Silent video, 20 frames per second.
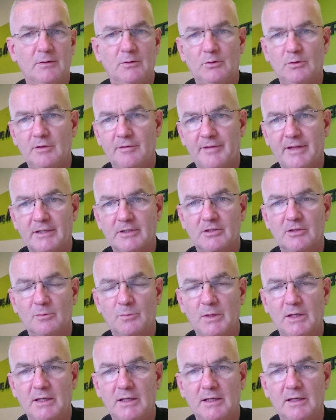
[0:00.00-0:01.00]
All of that
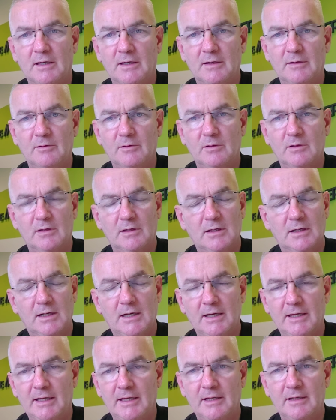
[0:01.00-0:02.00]
should be
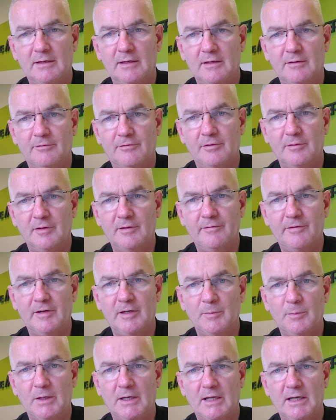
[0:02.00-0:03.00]
clear from the
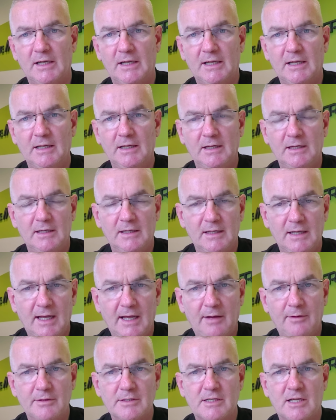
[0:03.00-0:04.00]
very beginning,
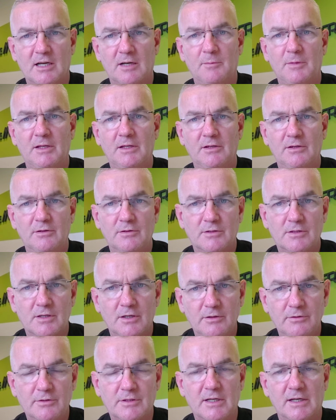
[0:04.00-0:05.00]
how it's going to be used,
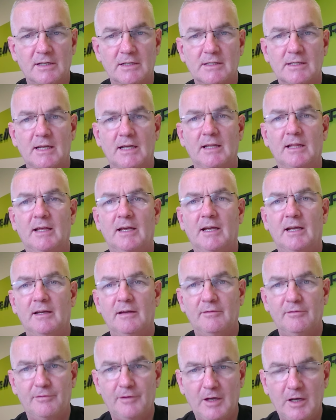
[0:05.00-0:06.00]
who's going to stay there,
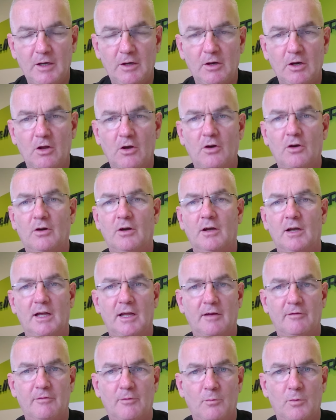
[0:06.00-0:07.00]
for how long
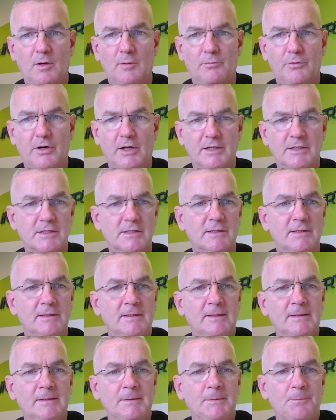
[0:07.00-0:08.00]
and for what price.
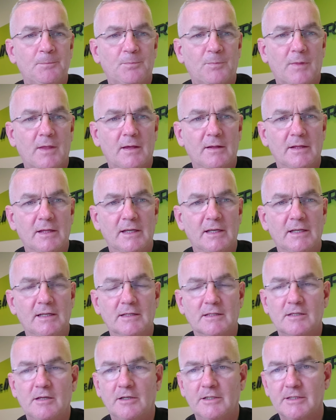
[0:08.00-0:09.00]

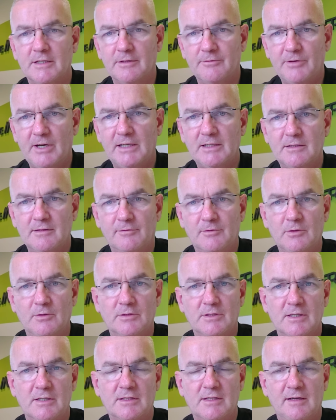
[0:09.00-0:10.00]
The size of the rent, of
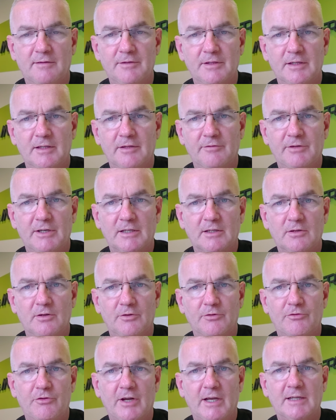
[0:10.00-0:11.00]
course, is covered in the rent
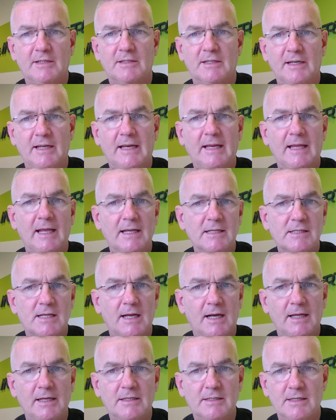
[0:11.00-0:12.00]
contract, and any
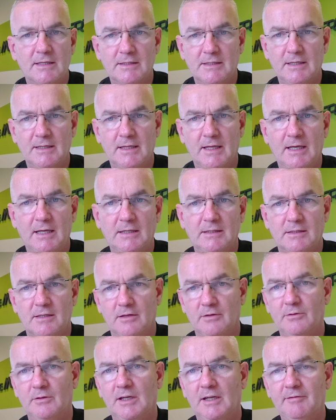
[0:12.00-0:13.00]
escalators in there.
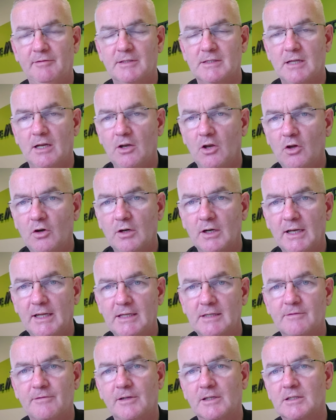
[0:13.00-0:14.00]
So if it's a long
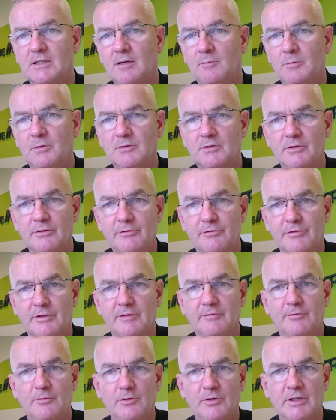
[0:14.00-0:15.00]
lease, for example, 2,
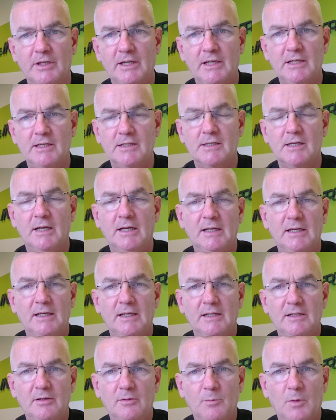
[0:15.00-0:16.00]
3, 4 years,
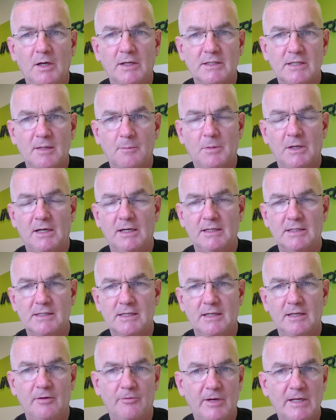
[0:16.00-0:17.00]
you might typically
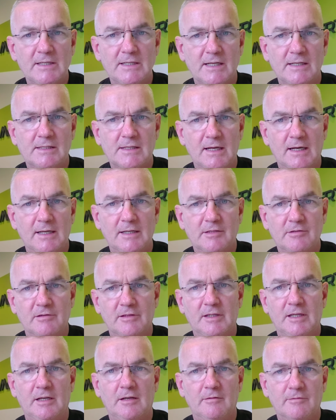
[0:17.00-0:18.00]
see a rent escalator
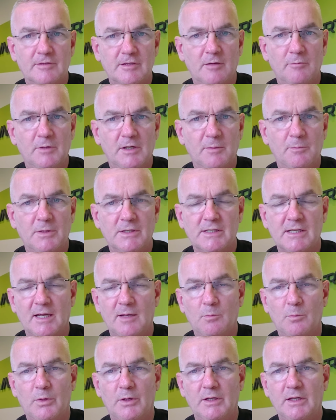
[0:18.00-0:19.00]
in there of so many
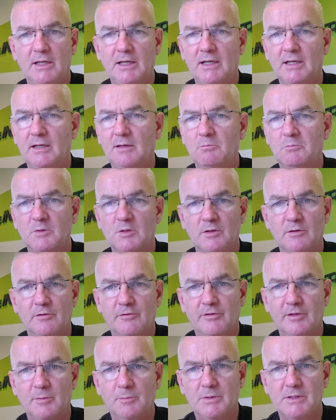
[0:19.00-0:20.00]
percent per year, 2,
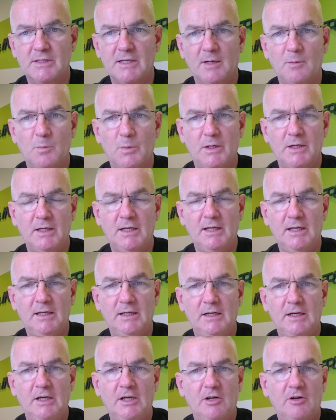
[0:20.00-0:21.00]
3% per year,
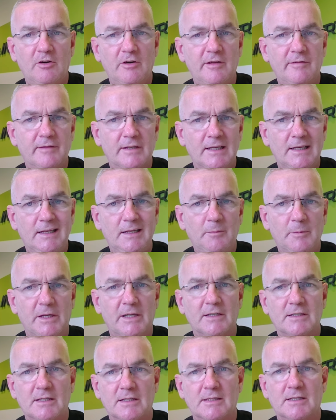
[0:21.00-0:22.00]
or even a
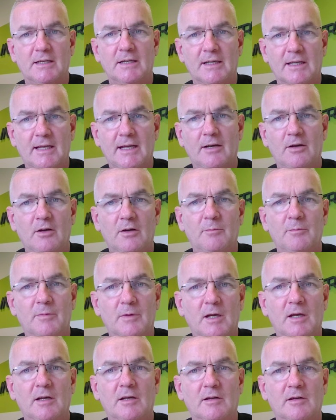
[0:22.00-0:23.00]
limit, so it cannot
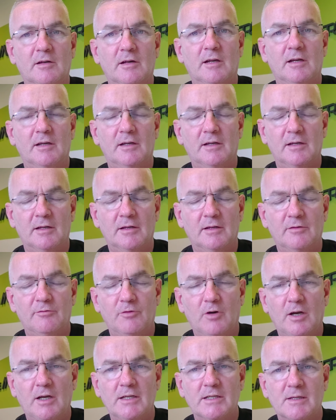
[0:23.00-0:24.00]

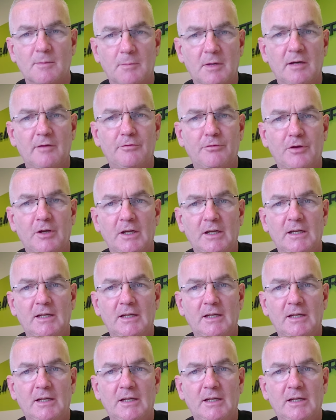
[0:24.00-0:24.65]
rise above